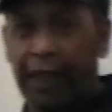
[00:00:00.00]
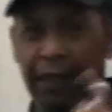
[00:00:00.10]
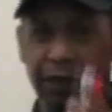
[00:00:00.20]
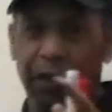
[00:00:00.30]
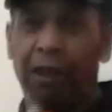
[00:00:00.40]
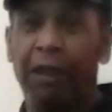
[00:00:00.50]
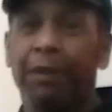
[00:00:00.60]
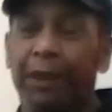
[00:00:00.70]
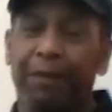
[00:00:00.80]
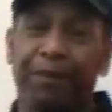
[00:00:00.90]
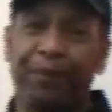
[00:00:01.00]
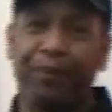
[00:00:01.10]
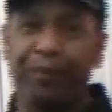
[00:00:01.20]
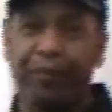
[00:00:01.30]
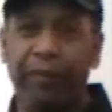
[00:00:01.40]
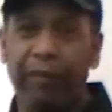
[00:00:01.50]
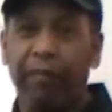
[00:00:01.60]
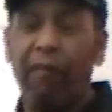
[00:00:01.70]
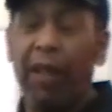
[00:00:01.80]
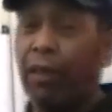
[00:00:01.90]
and you times it
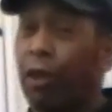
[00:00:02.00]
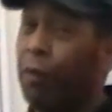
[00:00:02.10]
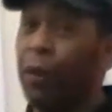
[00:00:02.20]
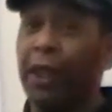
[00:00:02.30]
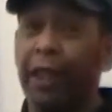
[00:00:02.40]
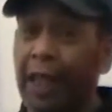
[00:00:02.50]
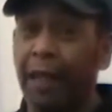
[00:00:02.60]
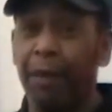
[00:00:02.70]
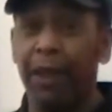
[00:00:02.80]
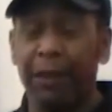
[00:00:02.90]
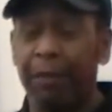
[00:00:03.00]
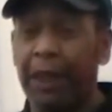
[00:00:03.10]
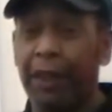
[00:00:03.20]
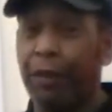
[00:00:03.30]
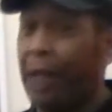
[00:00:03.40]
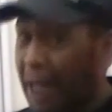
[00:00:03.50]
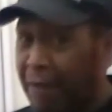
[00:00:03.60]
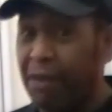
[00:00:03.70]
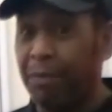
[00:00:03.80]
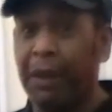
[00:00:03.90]
and try to work out how much money you
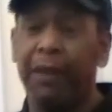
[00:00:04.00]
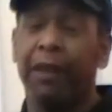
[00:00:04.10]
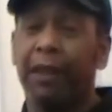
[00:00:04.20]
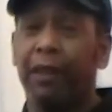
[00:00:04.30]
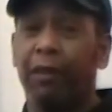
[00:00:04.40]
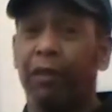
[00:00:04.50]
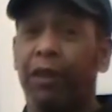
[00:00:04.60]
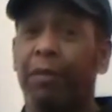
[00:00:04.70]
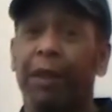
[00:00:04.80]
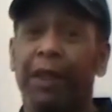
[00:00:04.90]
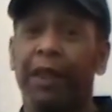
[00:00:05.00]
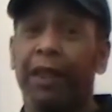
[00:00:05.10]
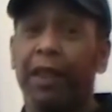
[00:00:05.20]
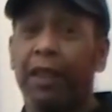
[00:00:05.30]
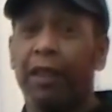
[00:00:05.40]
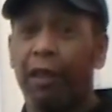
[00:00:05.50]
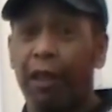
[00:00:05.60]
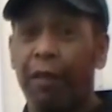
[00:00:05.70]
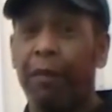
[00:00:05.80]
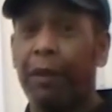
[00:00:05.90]
have spent on smoking
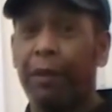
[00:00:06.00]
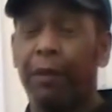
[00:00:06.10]
over